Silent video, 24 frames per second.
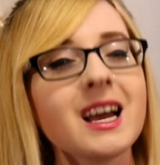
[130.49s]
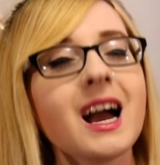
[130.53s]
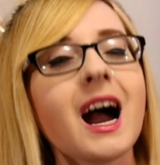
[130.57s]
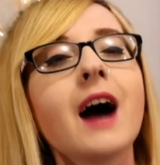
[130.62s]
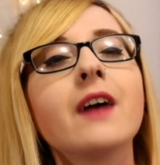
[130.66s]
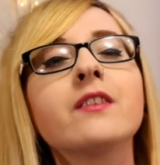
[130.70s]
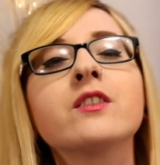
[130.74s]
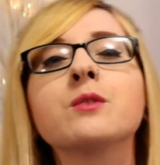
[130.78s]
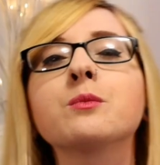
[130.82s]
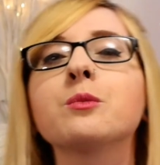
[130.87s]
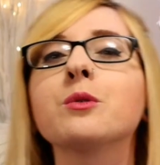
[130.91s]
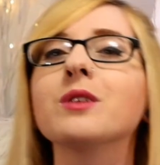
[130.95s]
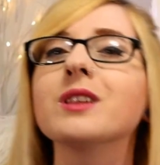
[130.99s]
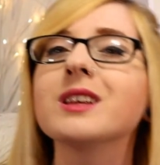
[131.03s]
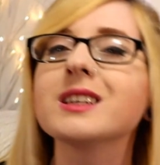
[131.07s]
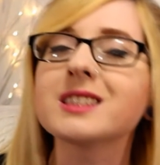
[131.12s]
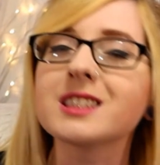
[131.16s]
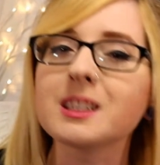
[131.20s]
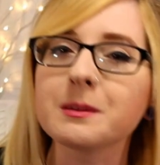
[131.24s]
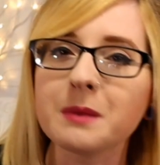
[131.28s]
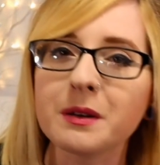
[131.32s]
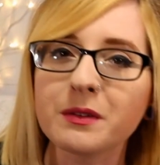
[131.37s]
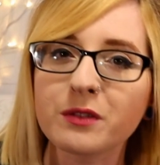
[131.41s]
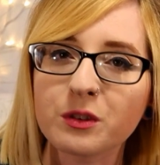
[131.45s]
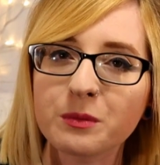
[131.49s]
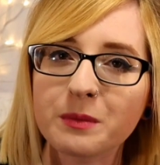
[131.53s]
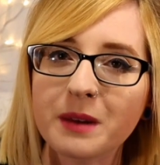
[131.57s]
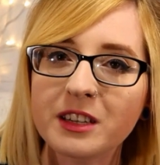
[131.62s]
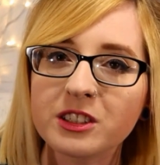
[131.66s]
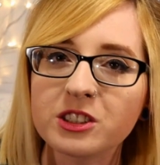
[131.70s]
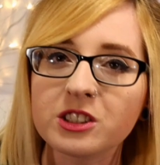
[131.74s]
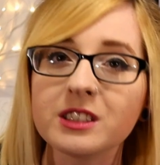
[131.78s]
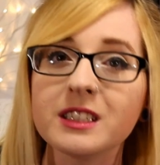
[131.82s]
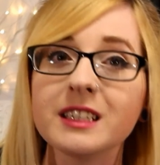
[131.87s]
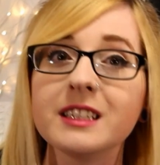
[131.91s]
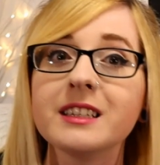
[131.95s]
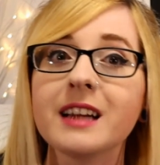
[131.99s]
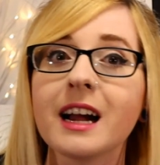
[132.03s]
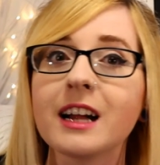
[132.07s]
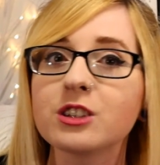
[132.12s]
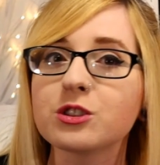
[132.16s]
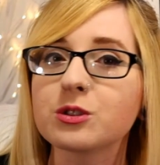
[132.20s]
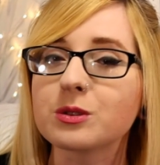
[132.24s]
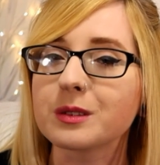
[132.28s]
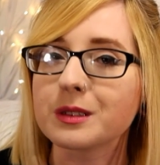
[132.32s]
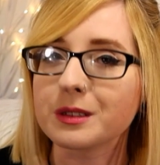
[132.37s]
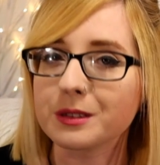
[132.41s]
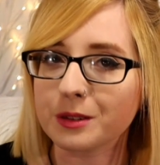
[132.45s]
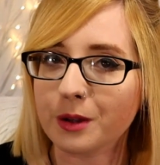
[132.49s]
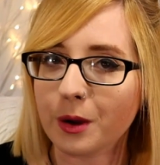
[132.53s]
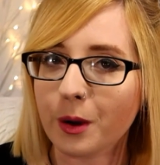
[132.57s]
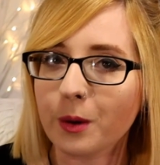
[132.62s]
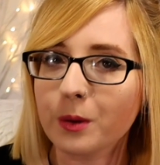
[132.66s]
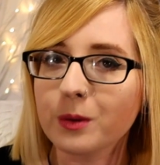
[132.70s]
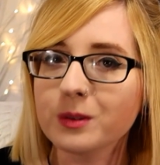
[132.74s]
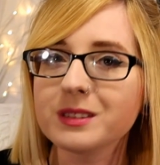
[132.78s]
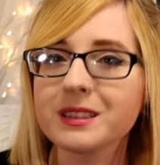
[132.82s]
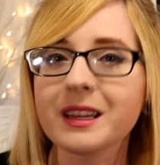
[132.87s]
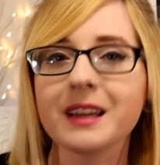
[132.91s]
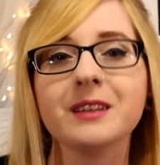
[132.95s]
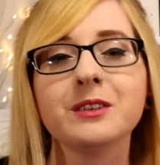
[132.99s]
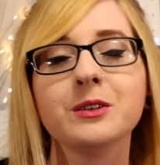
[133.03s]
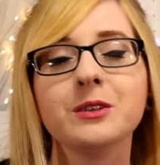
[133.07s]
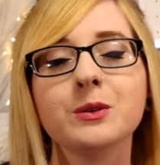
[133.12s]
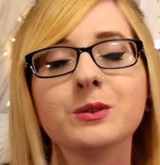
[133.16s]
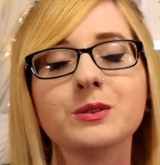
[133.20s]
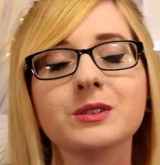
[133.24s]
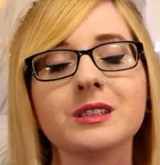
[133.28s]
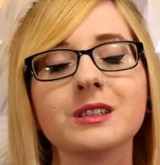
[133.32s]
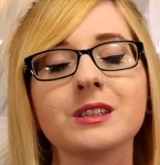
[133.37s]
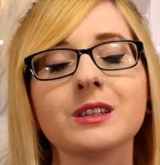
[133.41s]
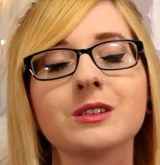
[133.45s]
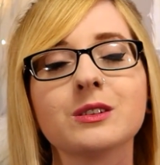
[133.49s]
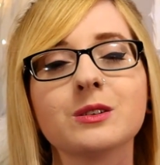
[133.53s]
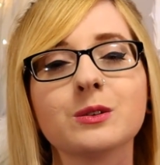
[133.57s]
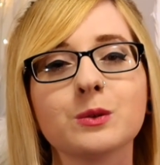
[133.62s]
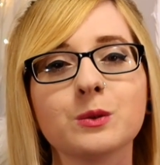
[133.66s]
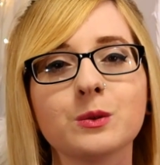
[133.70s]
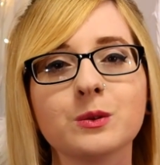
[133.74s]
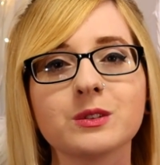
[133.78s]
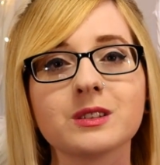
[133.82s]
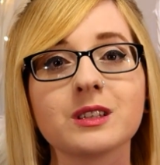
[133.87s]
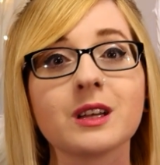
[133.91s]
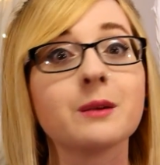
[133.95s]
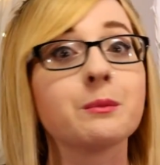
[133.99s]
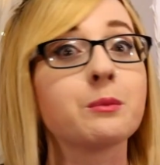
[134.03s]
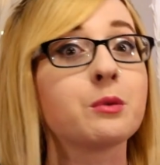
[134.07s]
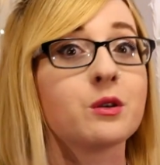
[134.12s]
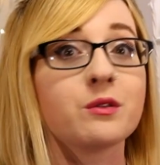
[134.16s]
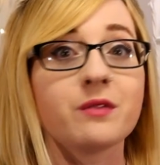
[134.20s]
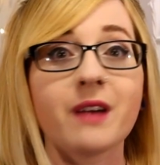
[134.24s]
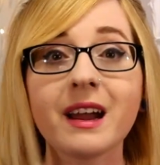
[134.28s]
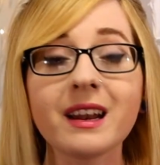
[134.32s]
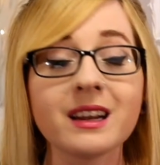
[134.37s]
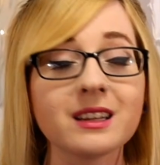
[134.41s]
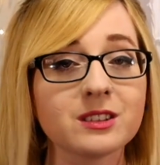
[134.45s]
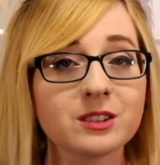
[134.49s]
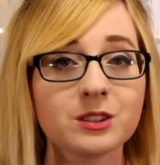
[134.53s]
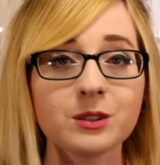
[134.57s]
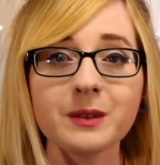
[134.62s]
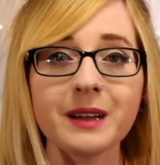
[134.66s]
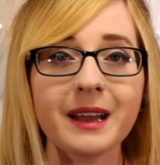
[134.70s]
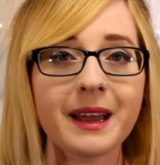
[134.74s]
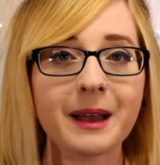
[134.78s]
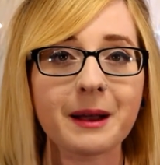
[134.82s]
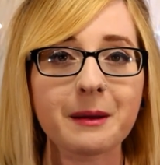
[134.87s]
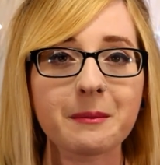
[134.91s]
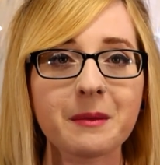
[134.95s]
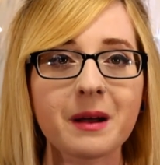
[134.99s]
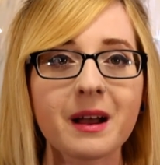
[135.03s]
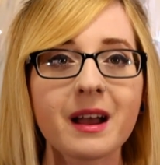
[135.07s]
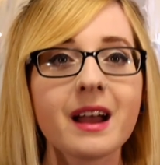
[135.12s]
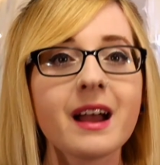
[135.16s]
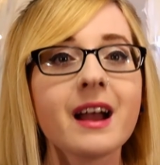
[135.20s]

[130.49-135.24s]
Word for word: after pulling some information he naturally knows and using the tools provided to him,